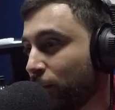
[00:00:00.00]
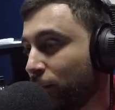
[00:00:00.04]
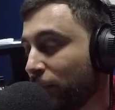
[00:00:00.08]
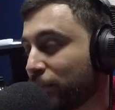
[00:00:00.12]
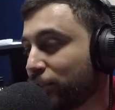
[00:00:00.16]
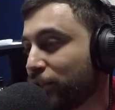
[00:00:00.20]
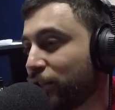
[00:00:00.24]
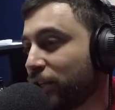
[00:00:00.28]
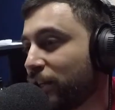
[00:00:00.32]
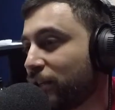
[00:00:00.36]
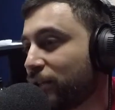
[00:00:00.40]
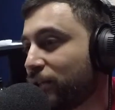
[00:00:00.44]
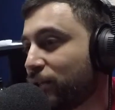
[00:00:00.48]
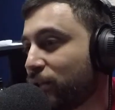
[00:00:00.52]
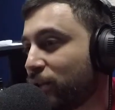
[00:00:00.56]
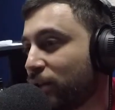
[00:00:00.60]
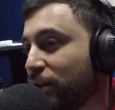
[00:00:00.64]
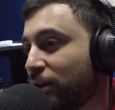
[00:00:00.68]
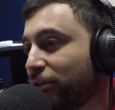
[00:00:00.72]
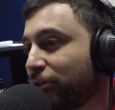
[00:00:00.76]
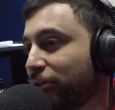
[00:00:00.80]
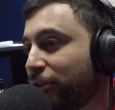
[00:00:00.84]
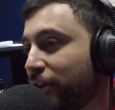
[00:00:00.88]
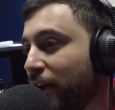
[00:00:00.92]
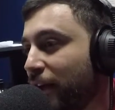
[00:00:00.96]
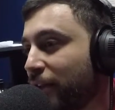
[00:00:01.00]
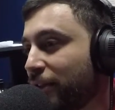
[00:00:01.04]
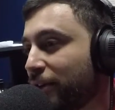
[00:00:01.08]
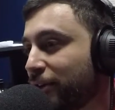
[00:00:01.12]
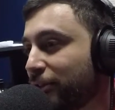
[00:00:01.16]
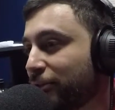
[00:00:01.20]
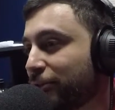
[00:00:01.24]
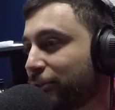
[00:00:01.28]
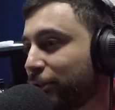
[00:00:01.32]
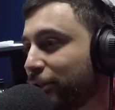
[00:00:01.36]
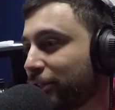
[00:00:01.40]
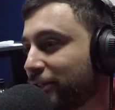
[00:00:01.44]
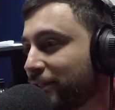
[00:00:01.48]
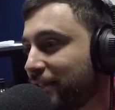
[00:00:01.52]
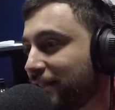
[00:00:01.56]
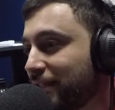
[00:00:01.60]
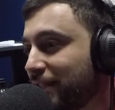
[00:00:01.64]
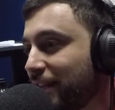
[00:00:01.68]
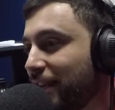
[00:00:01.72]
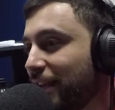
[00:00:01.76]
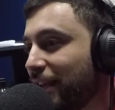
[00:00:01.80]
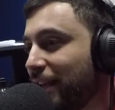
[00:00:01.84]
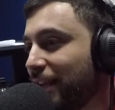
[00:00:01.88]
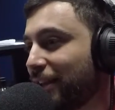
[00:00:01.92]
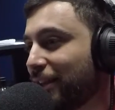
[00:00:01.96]
Well, cheers to your father for
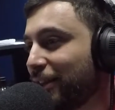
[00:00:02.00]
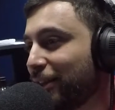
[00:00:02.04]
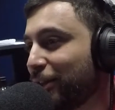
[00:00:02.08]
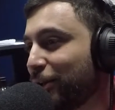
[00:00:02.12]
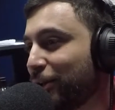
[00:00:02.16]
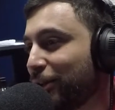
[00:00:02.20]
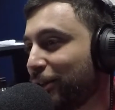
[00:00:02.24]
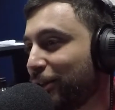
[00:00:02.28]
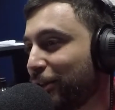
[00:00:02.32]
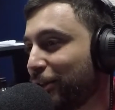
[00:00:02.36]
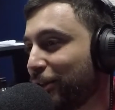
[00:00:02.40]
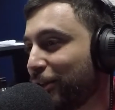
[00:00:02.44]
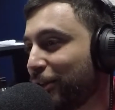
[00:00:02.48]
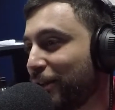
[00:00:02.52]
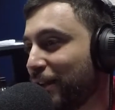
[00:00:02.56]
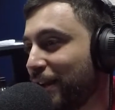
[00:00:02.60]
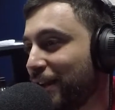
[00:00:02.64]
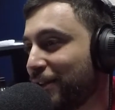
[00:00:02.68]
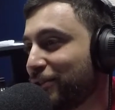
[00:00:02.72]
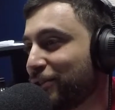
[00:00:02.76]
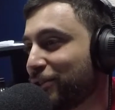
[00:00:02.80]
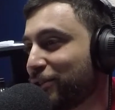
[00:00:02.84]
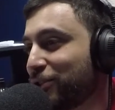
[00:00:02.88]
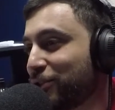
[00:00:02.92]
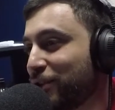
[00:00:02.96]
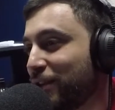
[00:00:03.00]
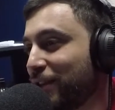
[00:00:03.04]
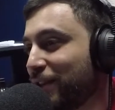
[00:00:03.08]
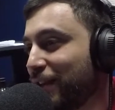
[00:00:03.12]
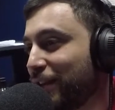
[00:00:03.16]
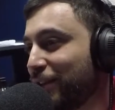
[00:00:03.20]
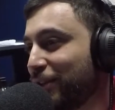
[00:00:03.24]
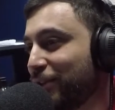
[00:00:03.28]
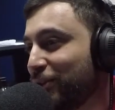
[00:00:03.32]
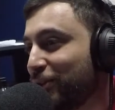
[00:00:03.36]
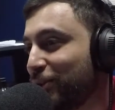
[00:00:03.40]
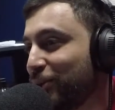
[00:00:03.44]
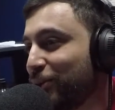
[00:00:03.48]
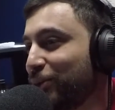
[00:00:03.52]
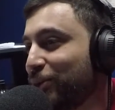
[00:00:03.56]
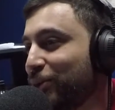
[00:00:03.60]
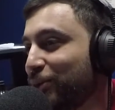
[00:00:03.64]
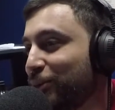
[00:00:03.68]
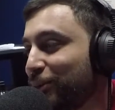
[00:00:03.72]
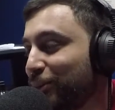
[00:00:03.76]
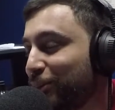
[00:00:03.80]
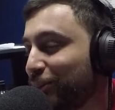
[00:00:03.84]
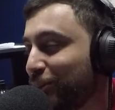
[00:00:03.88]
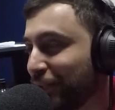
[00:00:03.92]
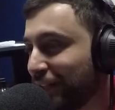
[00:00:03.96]
seeing the industry that
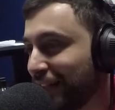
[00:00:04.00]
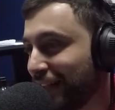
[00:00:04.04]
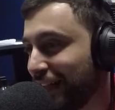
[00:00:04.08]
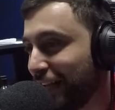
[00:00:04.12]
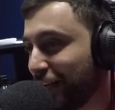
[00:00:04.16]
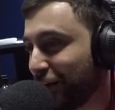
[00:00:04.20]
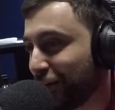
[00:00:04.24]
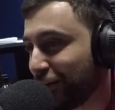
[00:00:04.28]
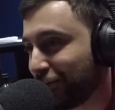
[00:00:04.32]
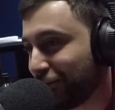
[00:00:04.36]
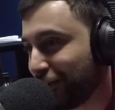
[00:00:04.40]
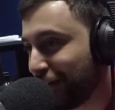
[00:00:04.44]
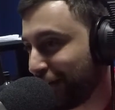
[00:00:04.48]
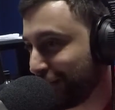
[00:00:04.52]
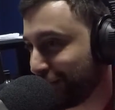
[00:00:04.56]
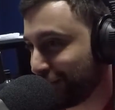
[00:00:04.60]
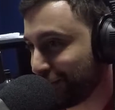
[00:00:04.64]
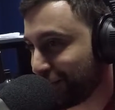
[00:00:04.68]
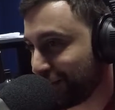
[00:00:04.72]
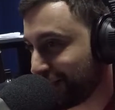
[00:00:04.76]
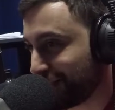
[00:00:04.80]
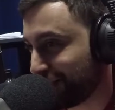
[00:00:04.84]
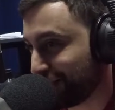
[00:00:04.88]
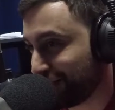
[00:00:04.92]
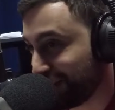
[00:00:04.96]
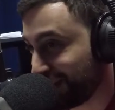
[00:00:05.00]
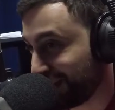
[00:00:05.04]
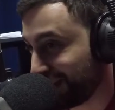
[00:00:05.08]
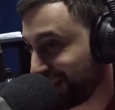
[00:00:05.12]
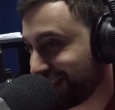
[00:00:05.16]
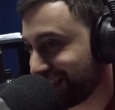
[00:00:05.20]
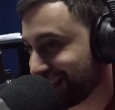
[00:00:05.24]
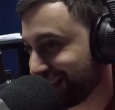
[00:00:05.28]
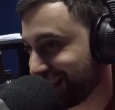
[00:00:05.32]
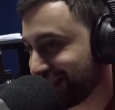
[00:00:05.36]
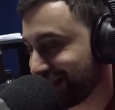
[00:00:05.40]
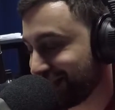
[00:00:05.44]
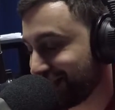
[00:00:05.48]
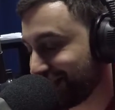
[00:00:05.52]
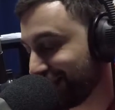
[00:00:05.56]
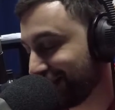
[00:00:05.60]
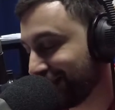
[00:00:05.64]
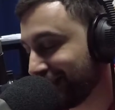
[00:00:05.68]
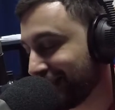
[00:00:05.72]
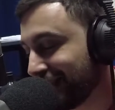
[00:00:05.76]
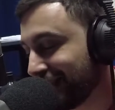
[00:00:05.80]
you would later find yourself belonging to.